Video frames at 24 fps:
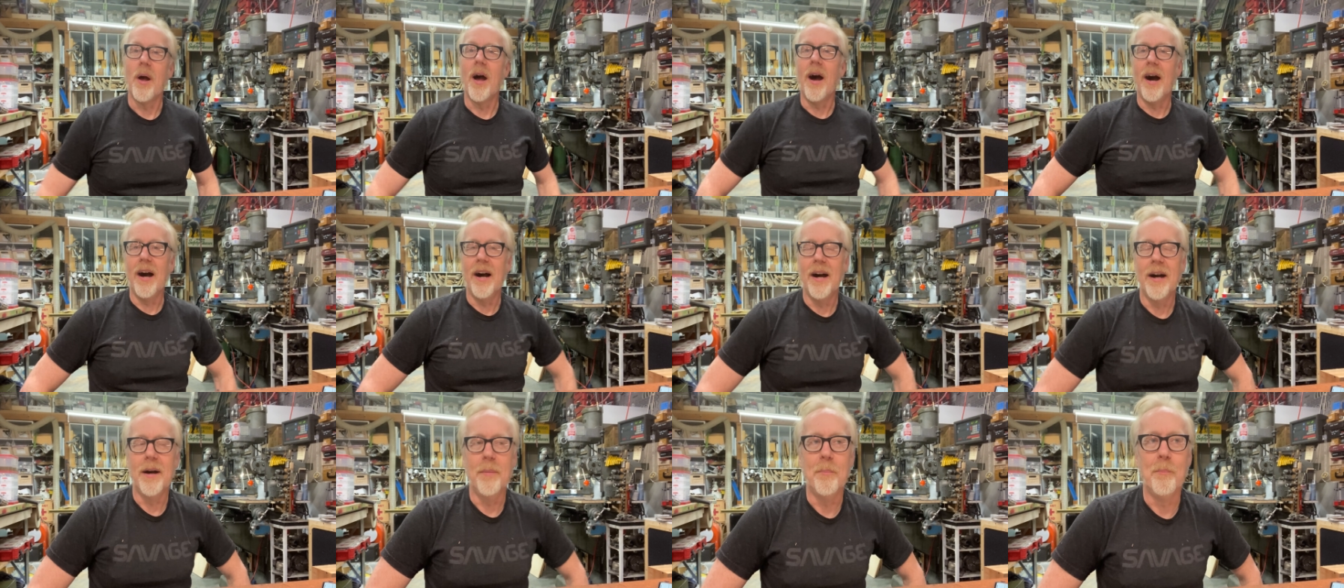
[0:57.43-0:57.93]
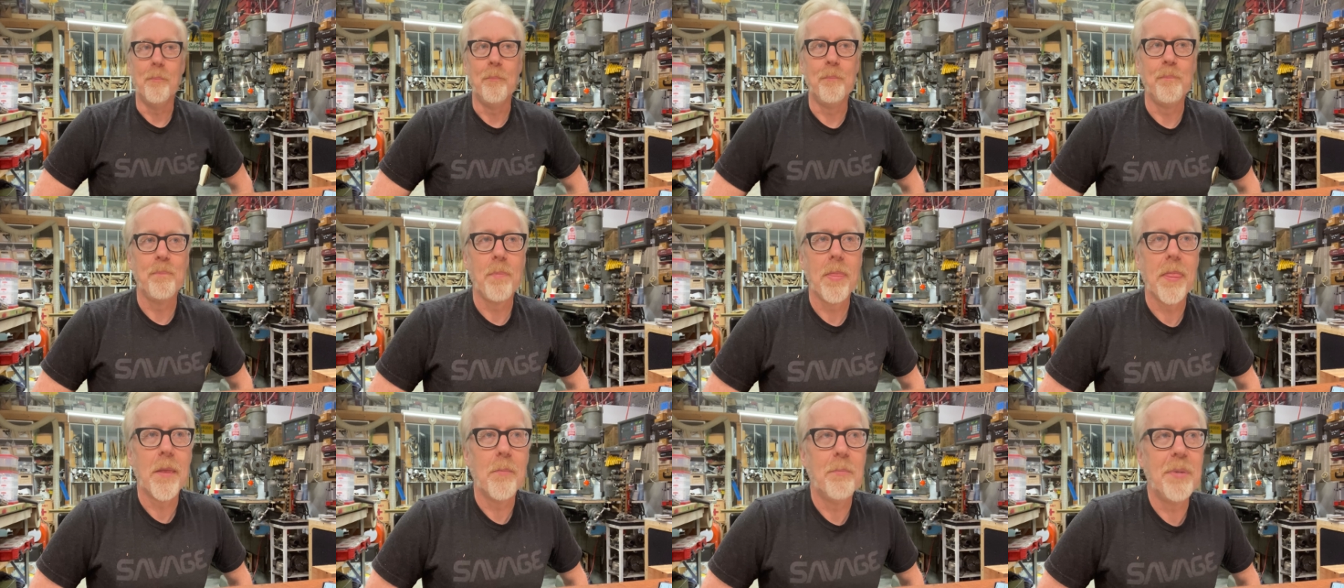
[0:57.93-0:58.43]
um,
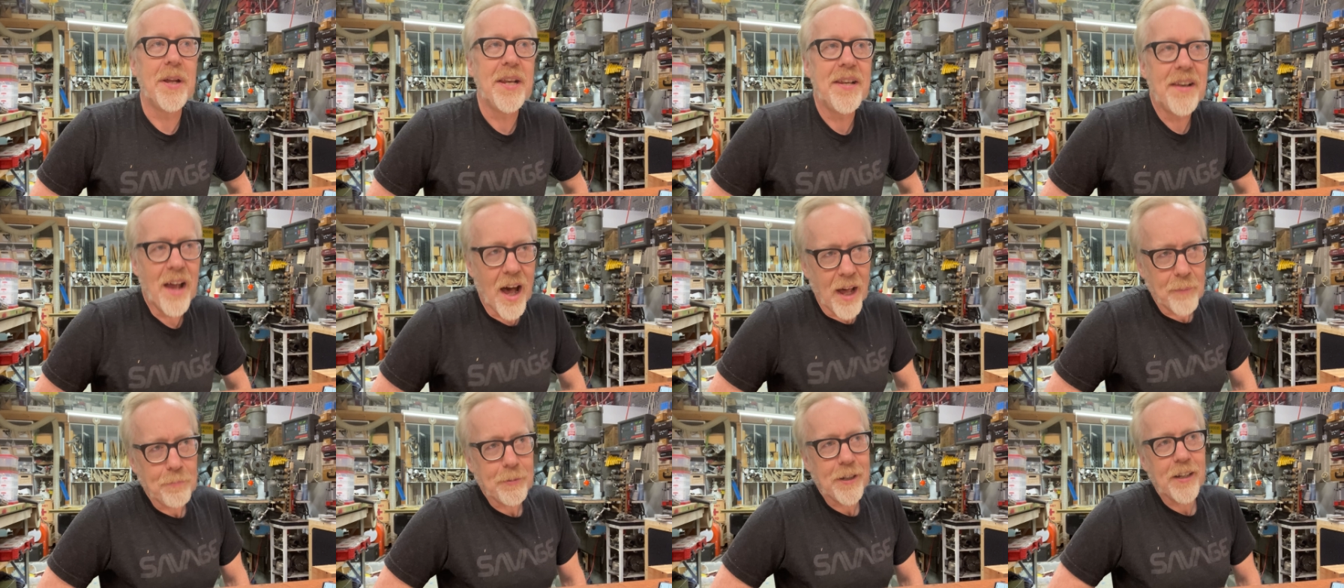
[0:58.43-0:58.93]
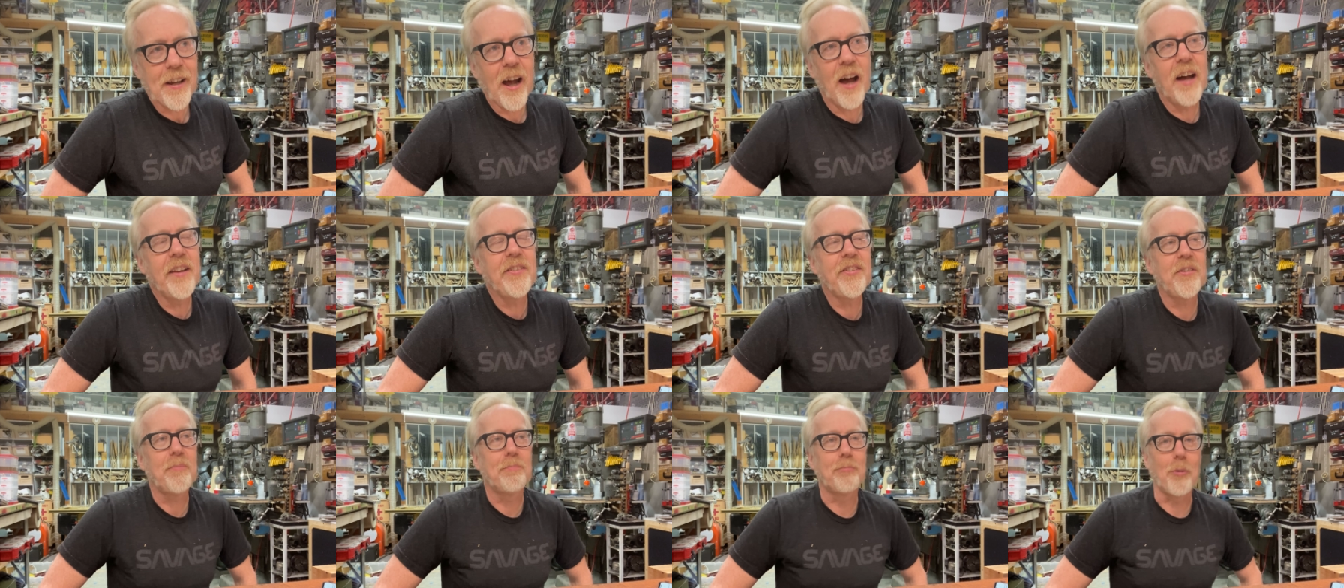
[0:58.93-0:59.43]
but not
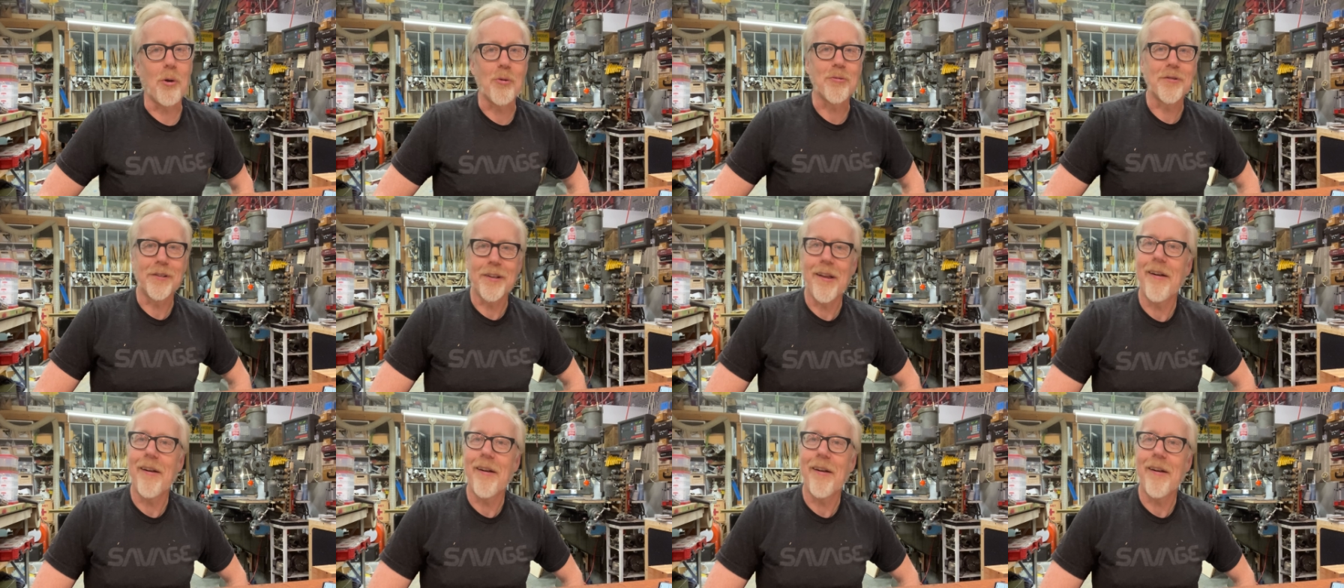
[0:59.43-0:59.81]
because it broke the